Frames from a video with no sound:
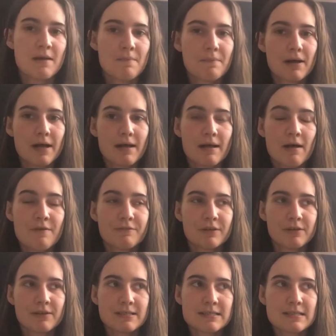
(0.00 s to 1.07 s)
But for
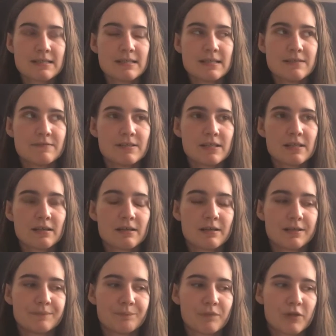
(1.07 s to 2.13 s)
the rest of the evening,
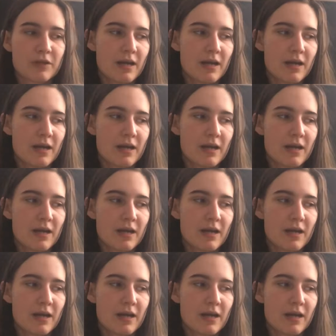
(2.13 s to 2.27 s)
or